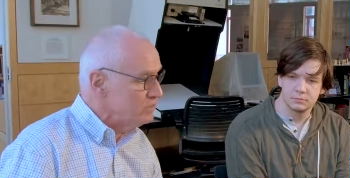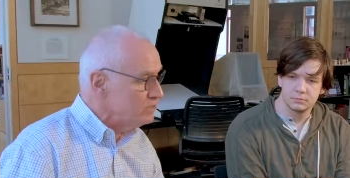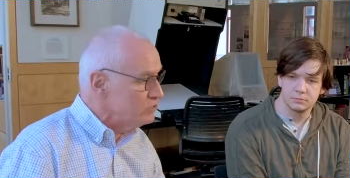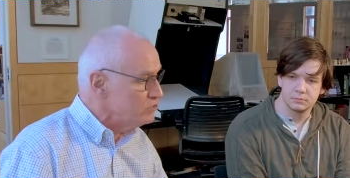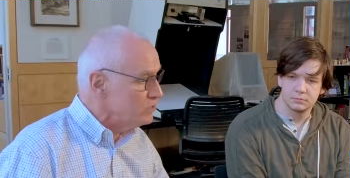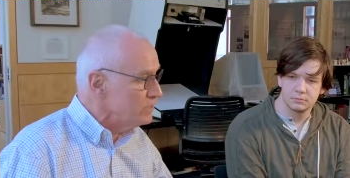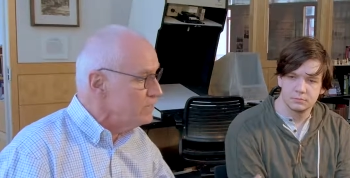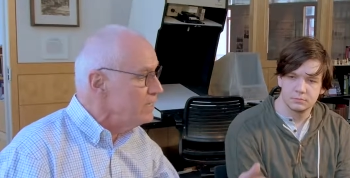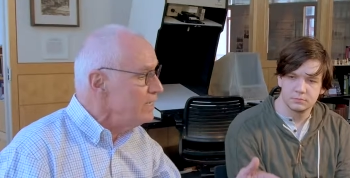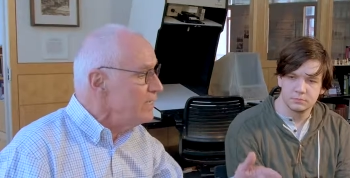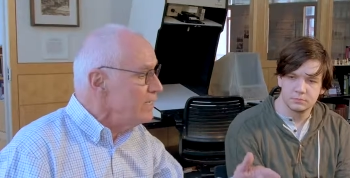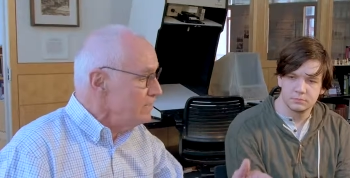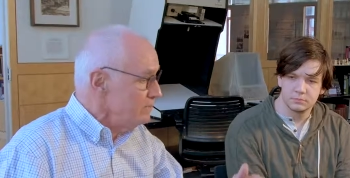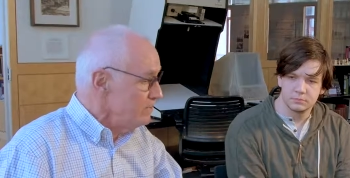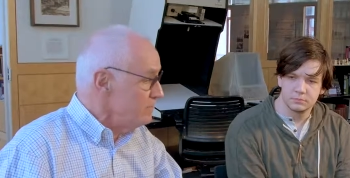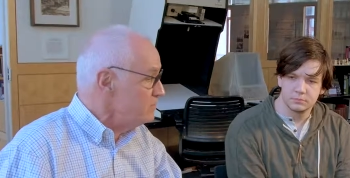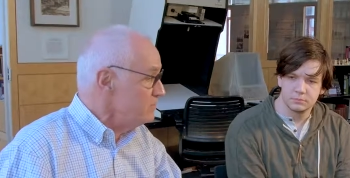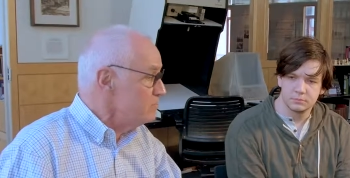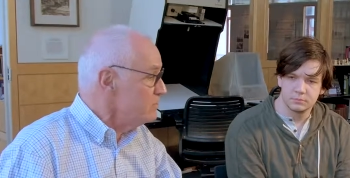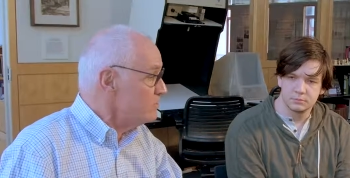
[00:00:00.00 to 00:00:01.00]
Speaker 1: edition.
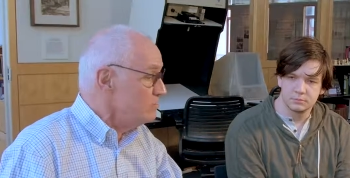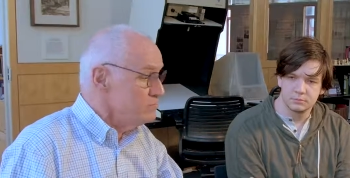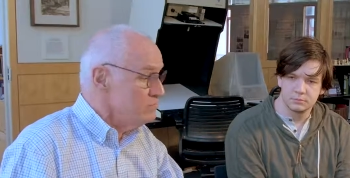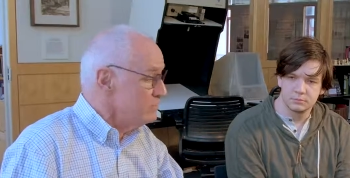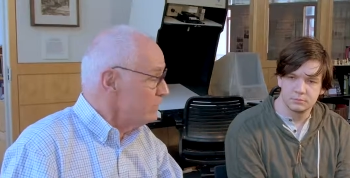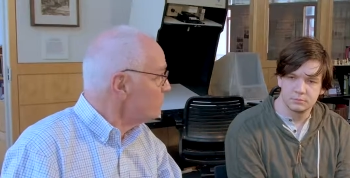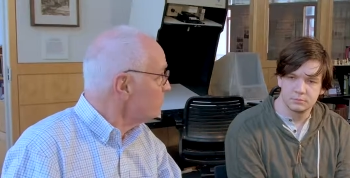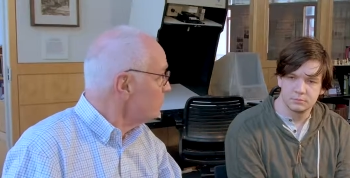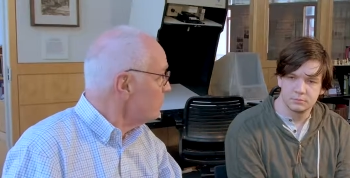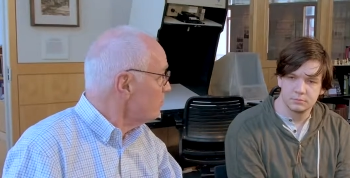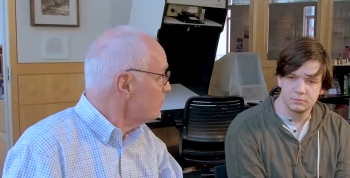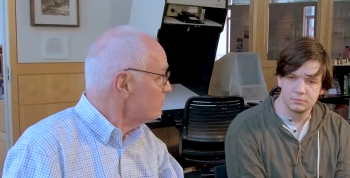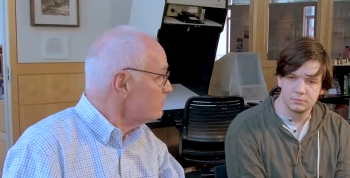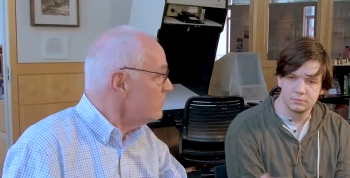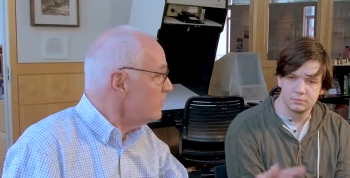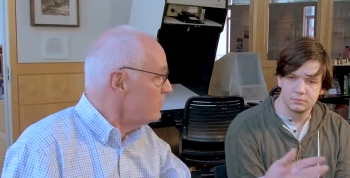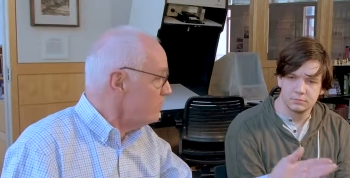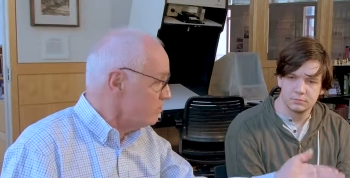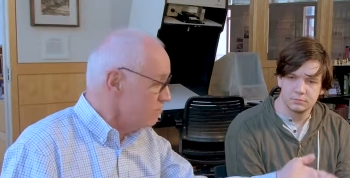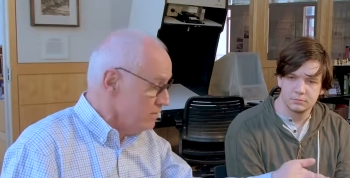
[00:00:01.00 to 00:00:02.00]
This is some 60 years
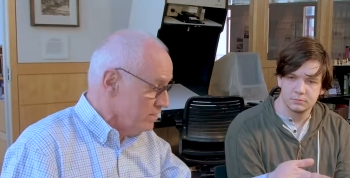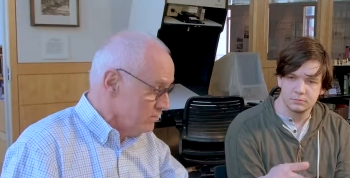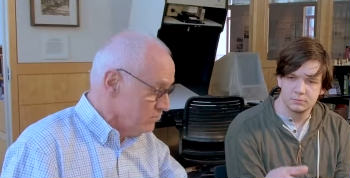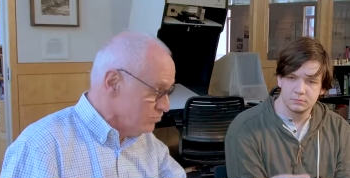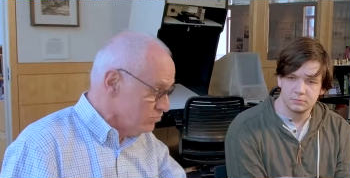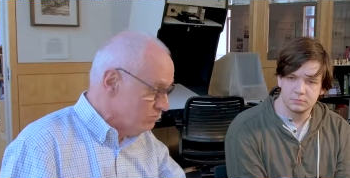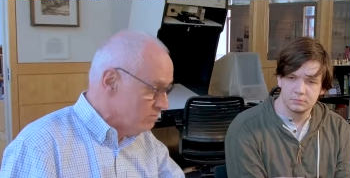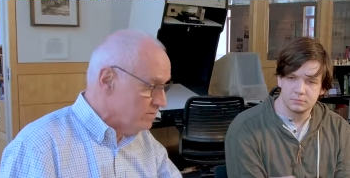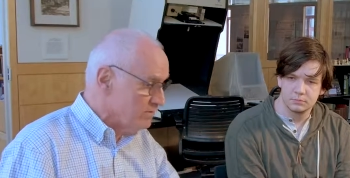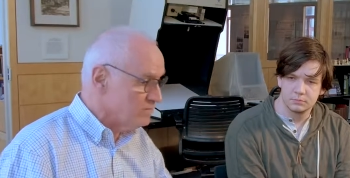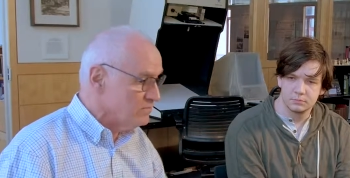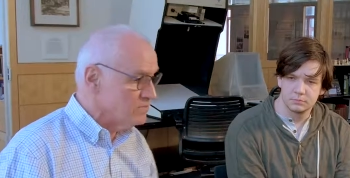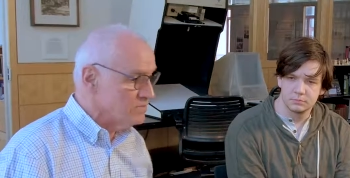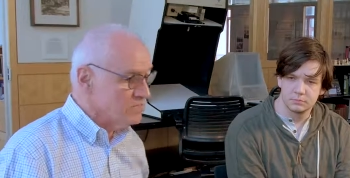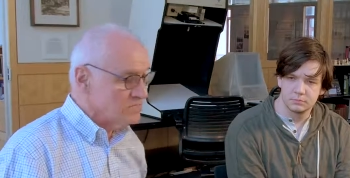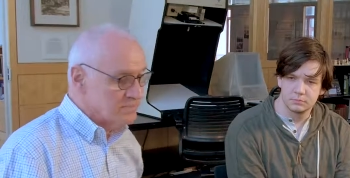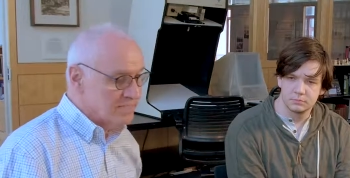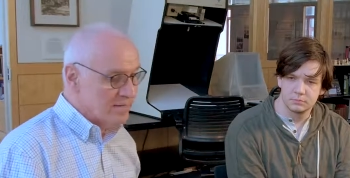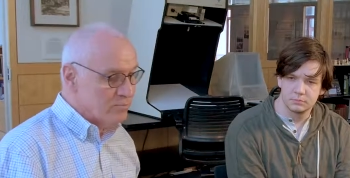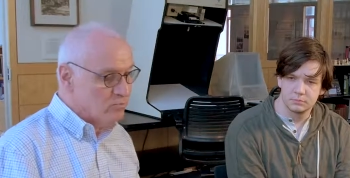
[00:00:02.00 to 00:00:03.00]
later, and sure enough, it's
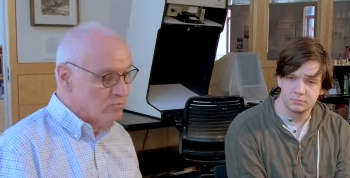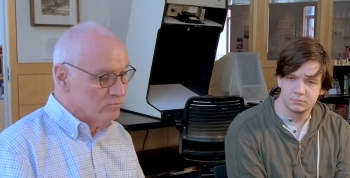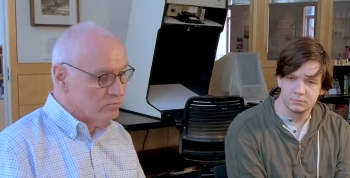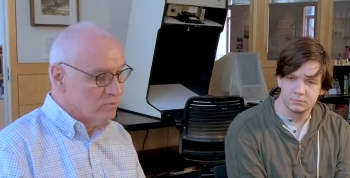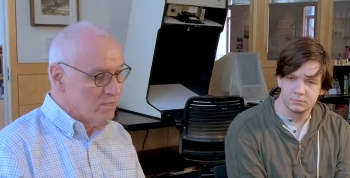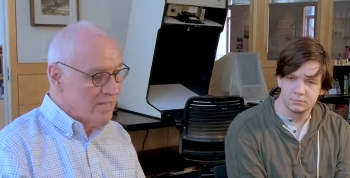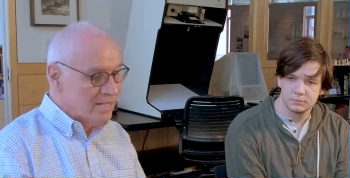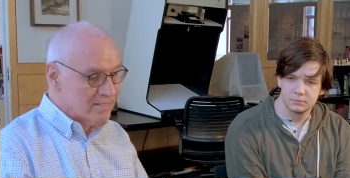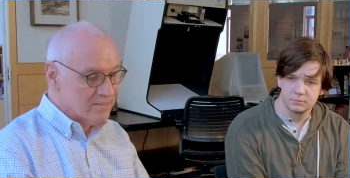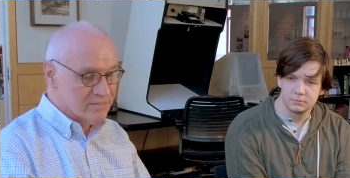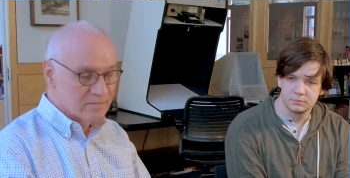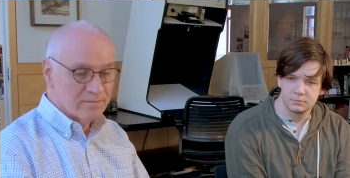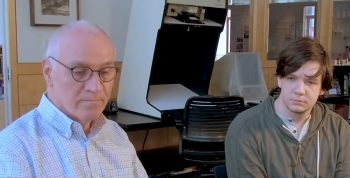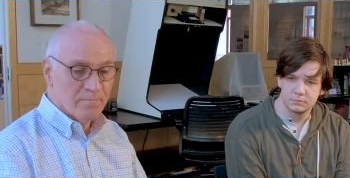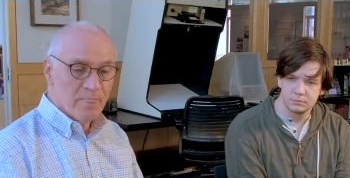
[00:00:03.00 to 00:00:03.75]
the same wood blocks.